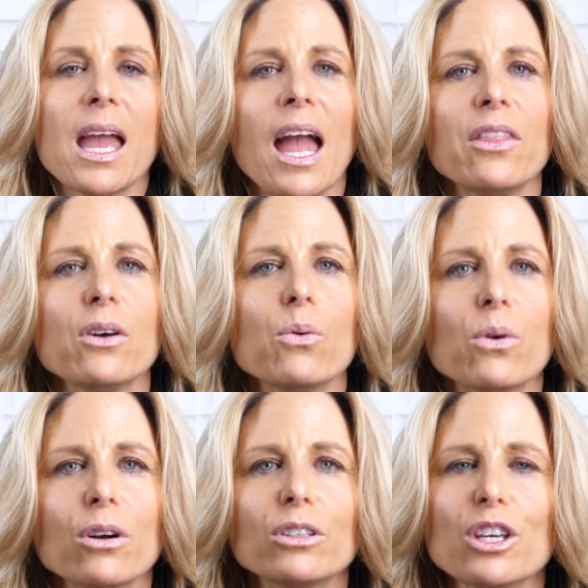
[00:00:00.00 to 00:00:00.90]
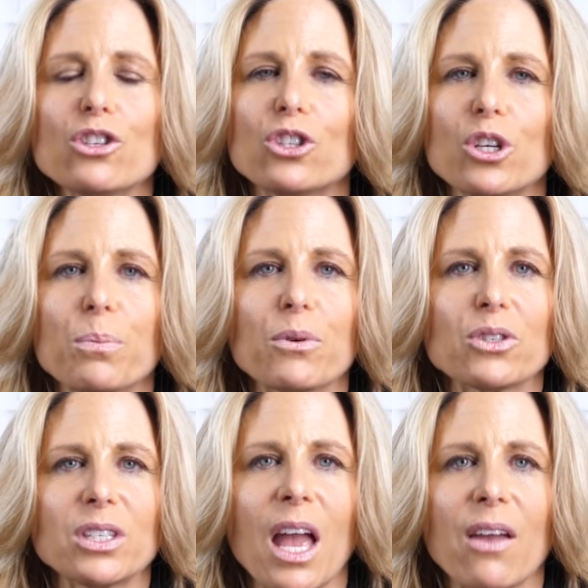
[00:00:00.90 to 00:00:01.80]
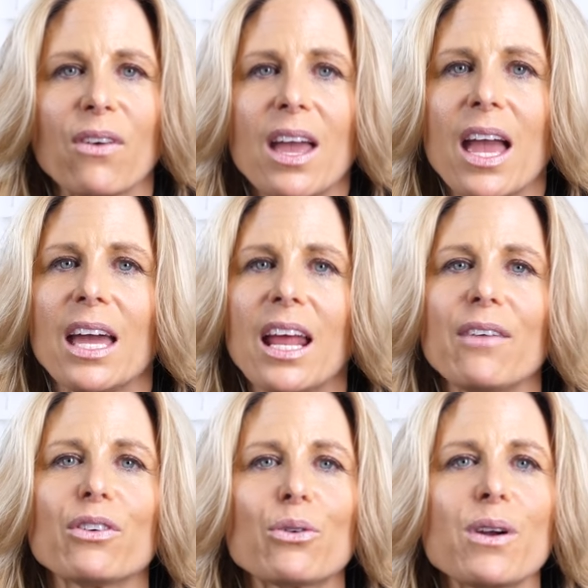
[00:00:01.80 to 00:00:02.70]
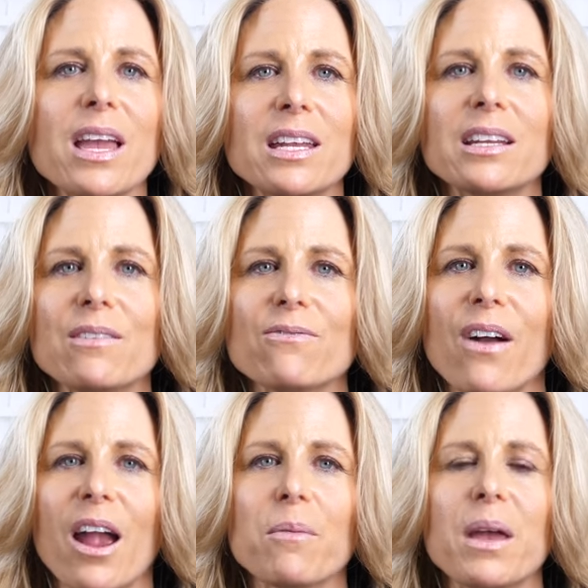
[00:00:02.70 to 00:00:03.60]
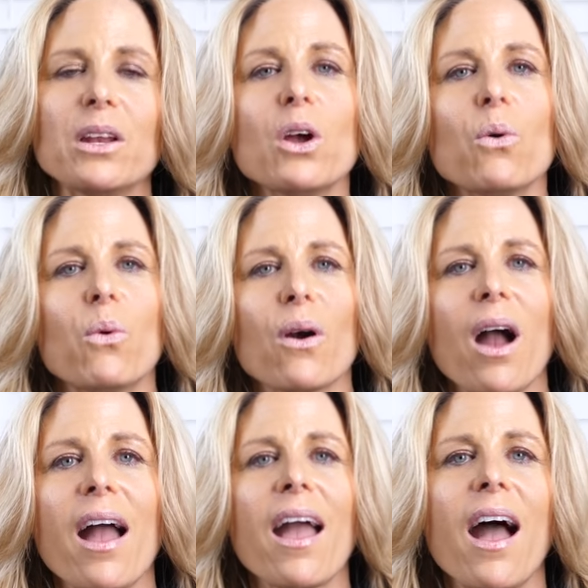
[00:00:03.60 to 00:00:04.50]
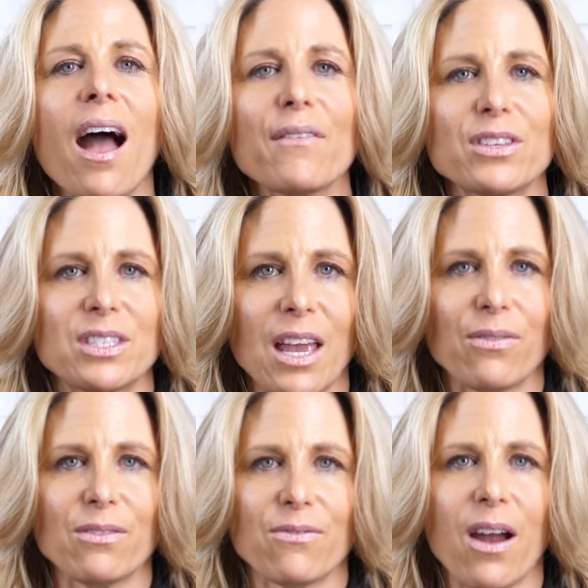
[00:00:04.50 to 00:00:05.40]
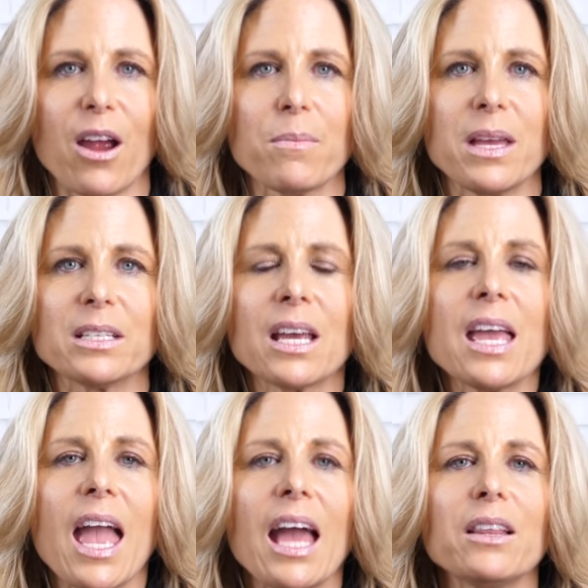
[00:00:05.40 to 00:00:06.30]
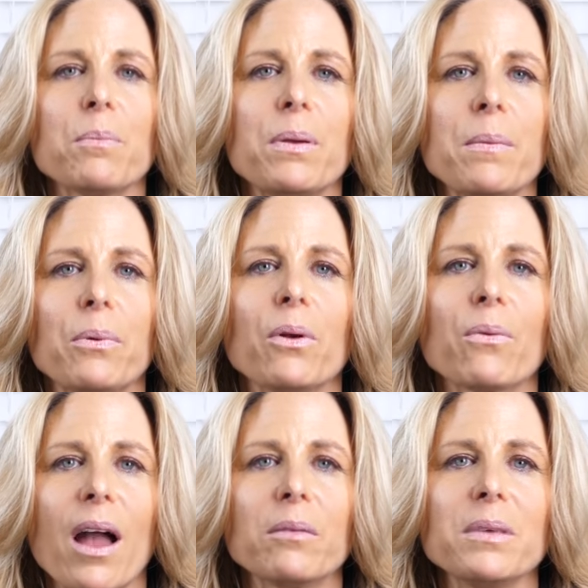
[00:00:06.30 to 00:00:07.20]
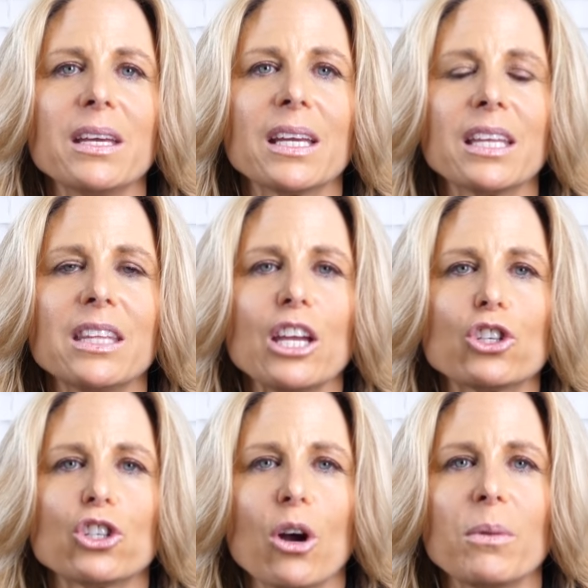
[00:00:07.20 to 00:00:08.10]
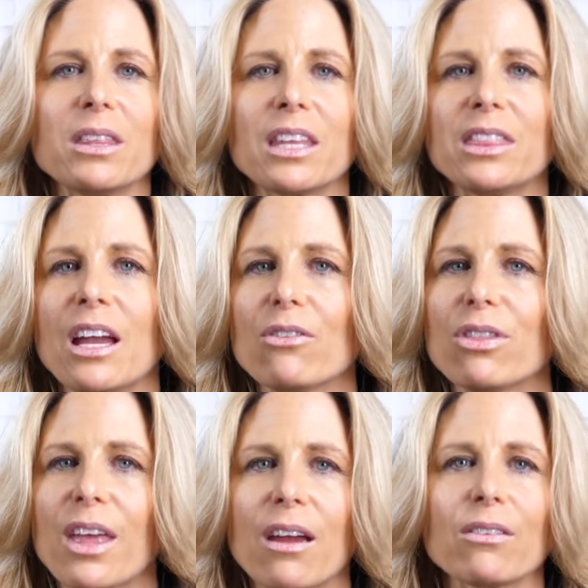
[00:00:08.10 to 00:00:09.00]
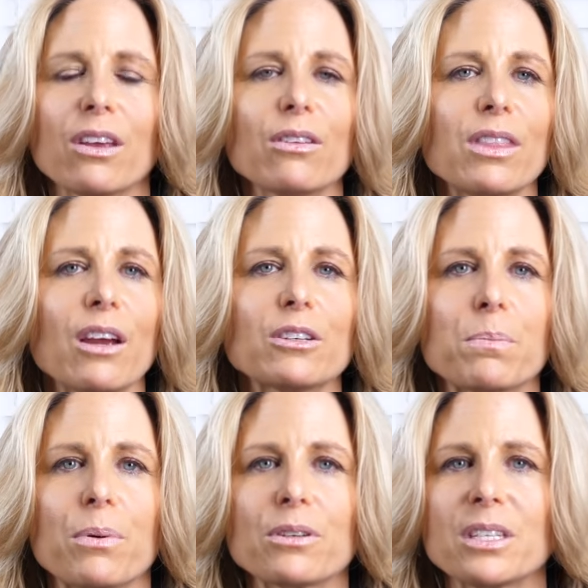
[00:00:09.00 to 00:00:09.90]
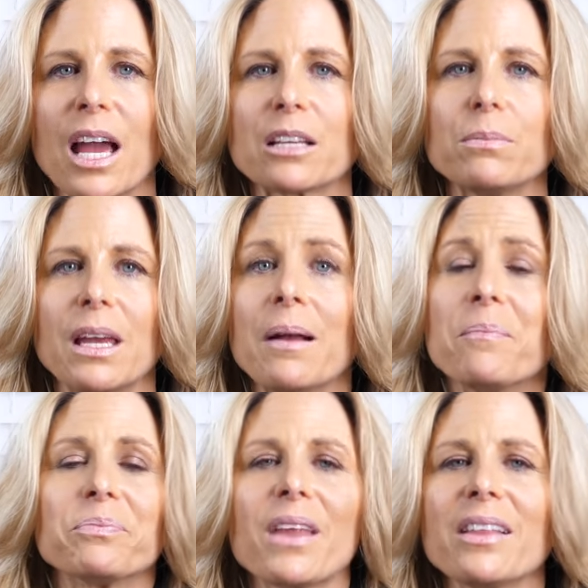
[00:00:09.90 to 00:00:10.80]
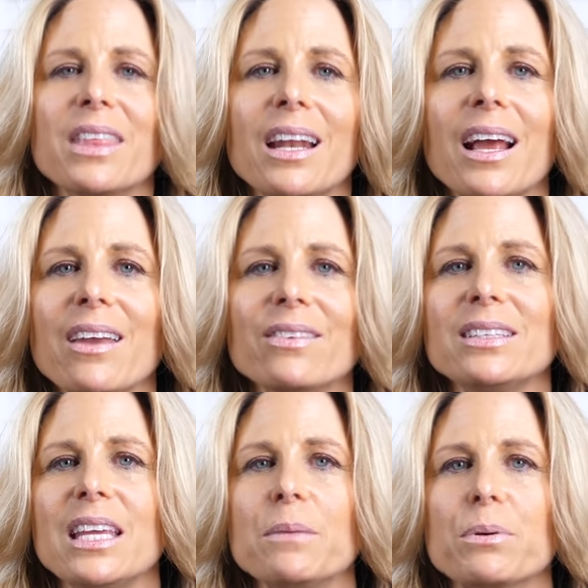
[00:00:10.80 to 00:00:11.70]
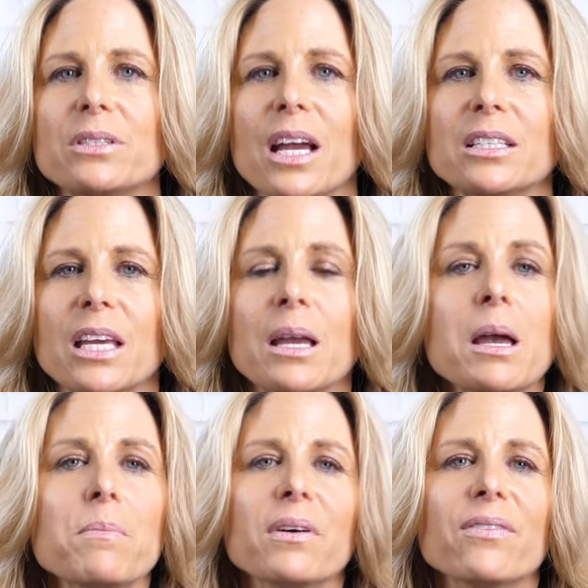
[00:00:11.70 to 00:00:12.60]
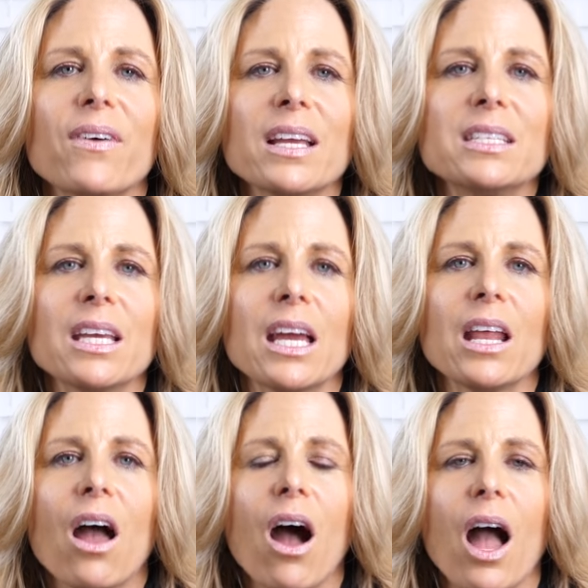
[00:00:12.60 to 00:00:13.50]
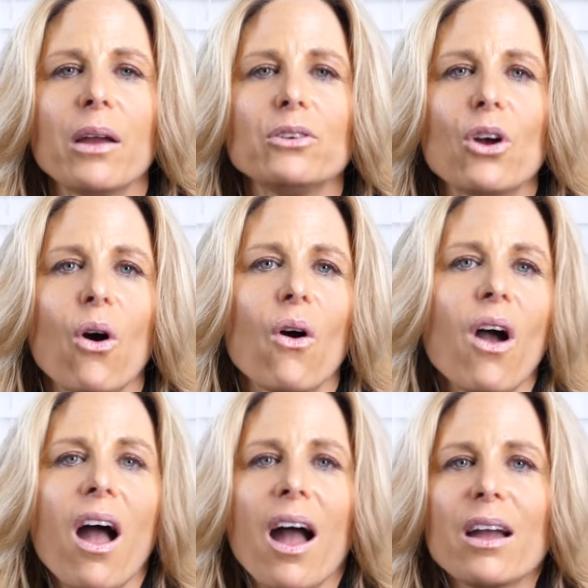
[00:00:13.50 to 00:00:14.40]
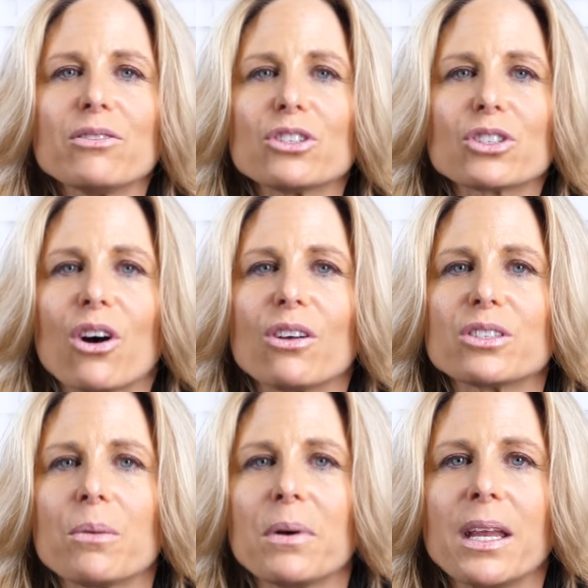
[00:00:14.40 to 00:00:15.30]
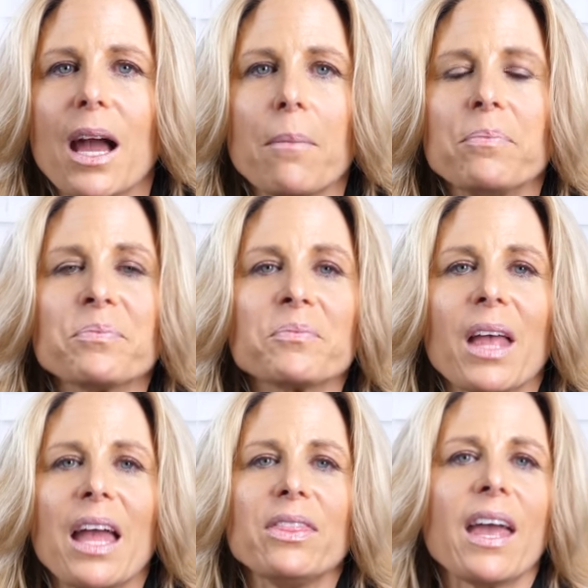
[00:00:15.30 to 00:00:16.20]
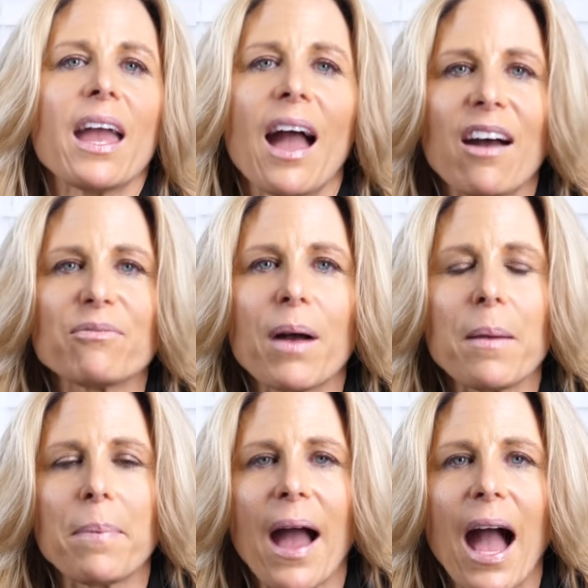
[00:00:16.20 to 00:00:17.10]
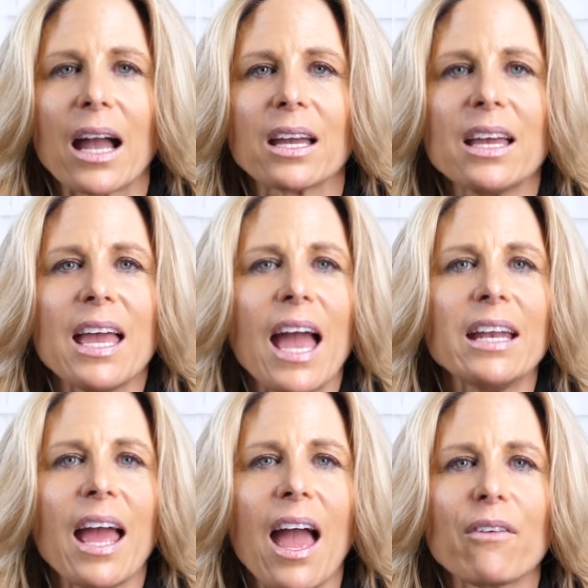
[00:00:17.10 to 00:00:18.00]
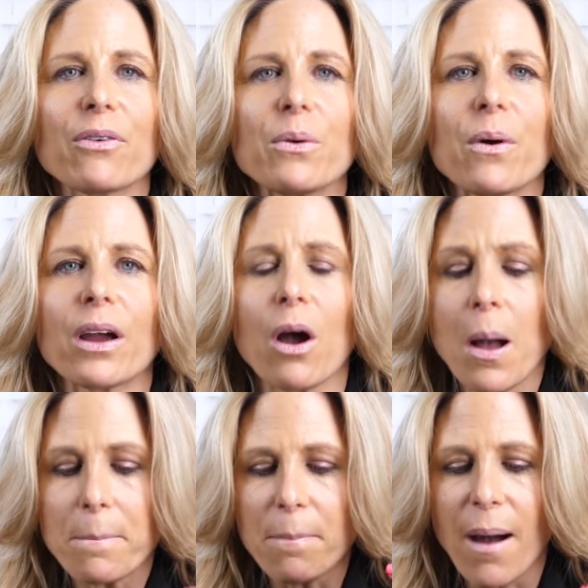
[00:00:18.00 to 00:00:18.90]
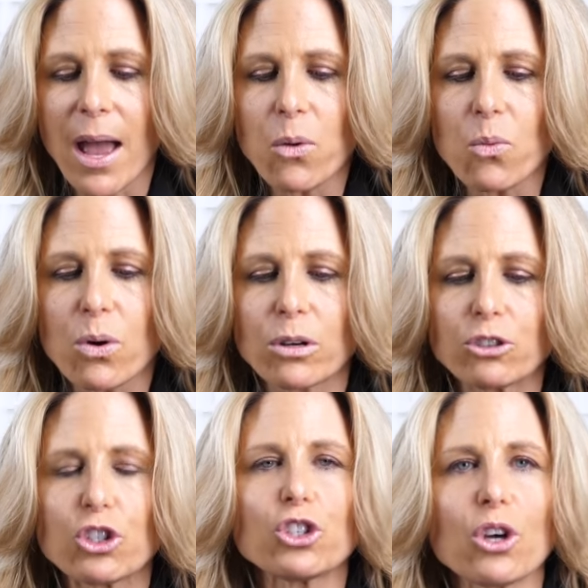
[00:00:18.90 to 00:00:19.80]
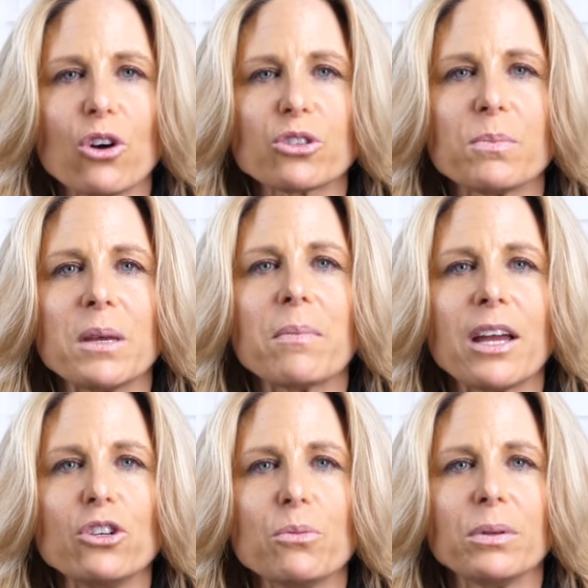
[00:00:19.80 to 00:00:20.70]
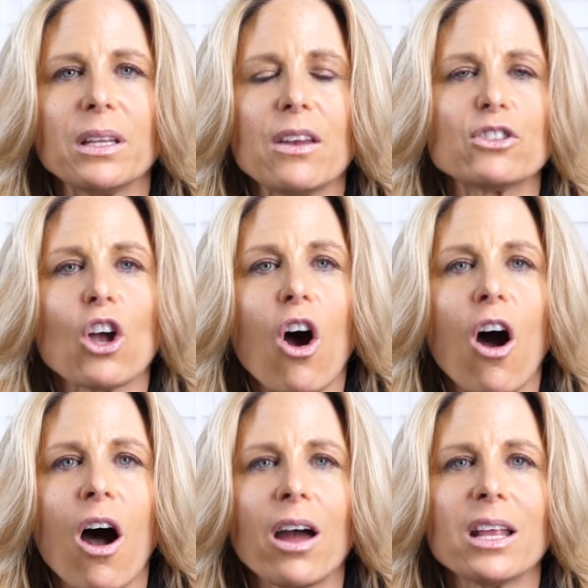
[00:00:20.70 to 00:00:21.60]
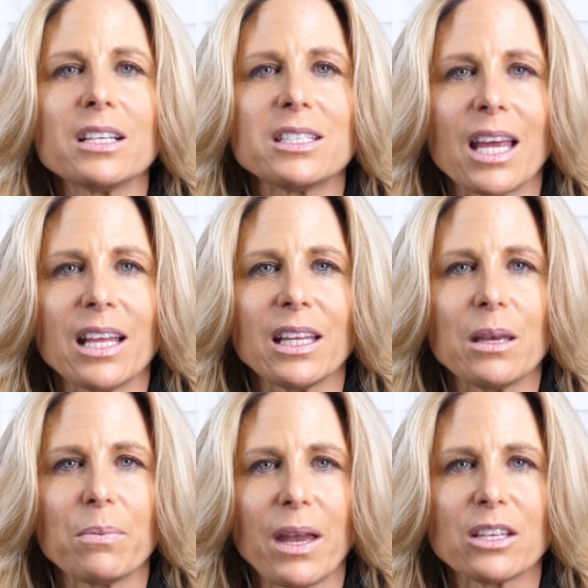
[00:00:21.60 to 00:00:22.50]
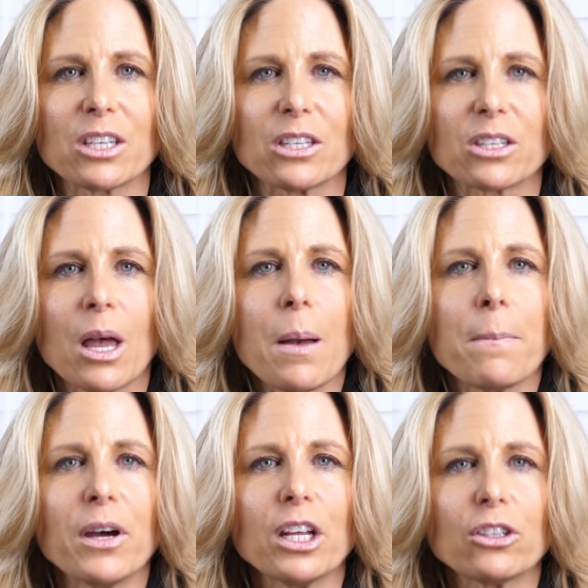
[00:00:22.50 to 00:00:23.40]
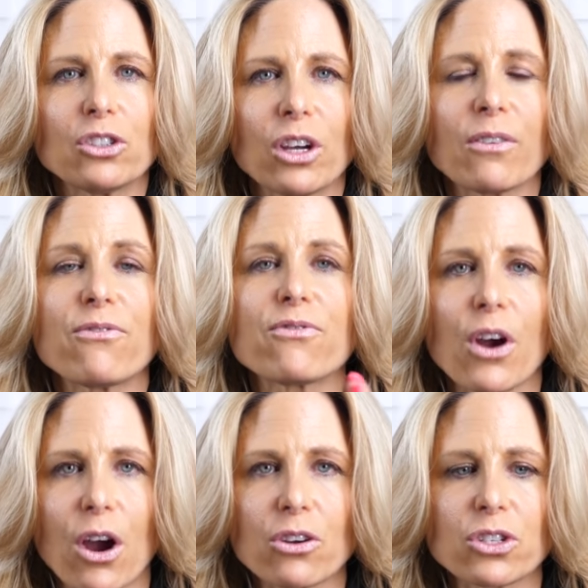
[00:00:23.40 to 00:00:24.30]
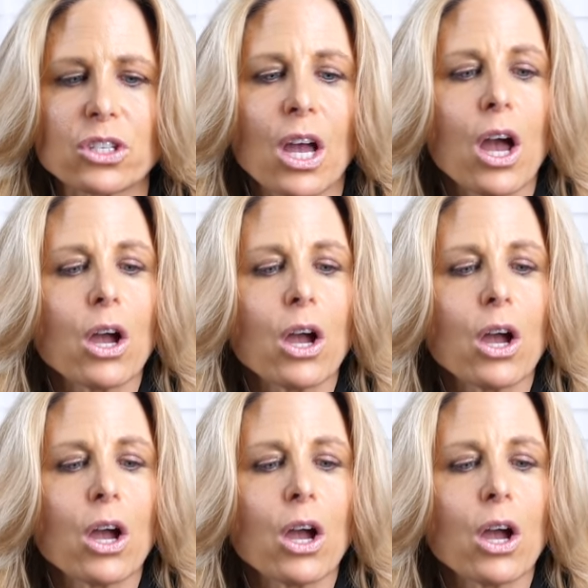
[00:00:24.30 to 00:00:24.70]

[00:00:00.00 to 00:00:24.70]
And the world is super safe. And I've created an environment where I have a safe environment. And the people around me, again, they show me that they're there. They're there to protect me. Not that I even need protecting, but if I did, I know I'd just call somebody up and they have my back. And everywhere I go, my world shows me my new beliefs on a daily basis. But it took first